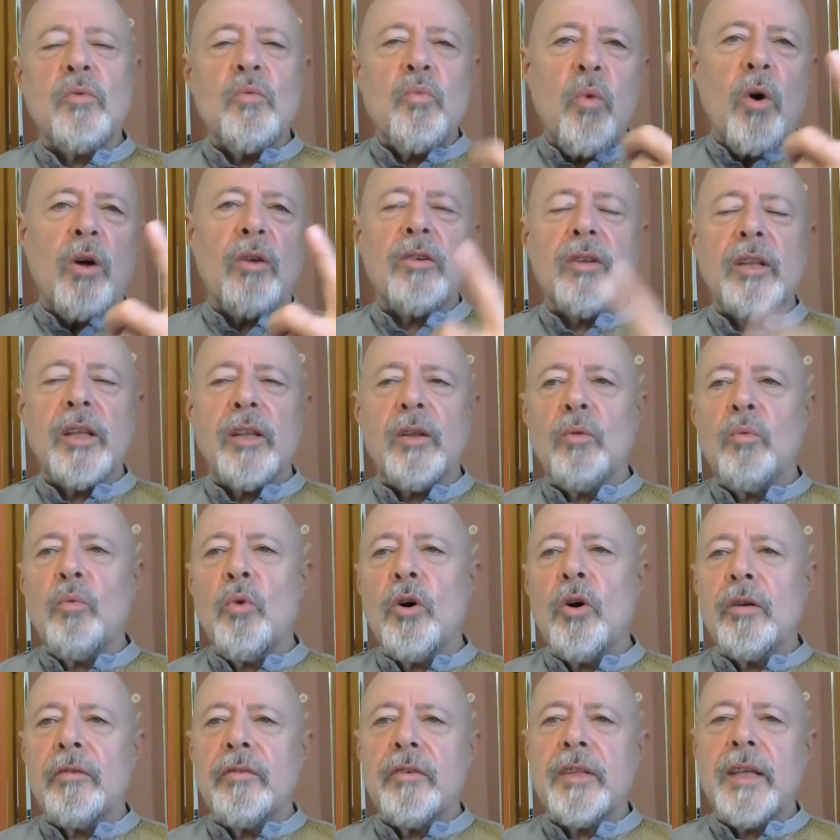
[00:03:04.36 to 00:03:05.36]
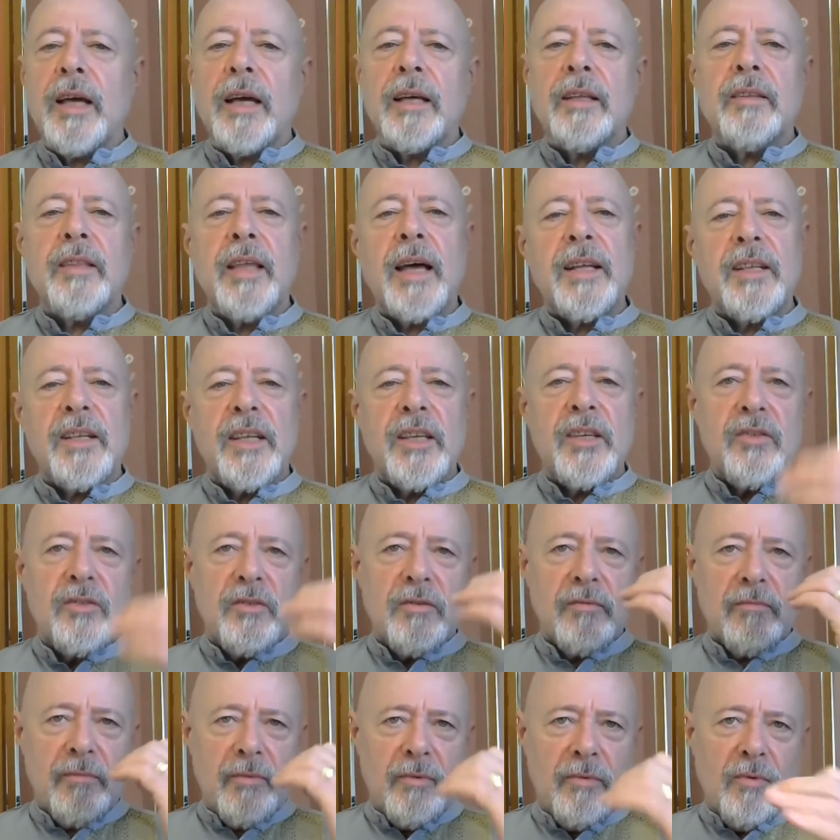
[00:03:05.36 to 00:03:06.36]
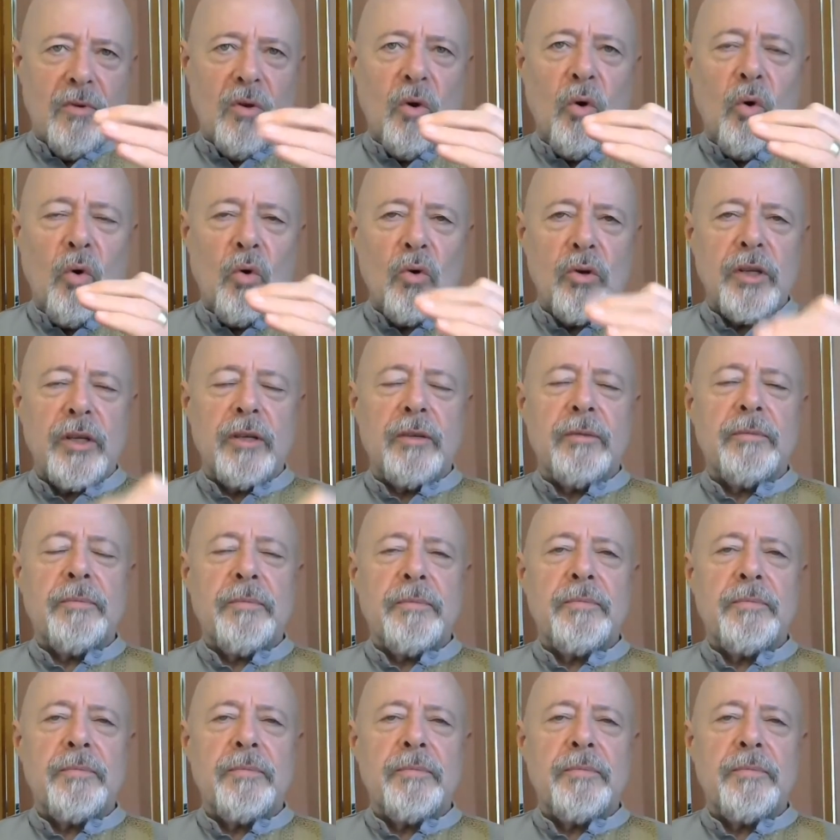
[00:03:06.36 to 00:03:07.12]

one little word for that, that is order.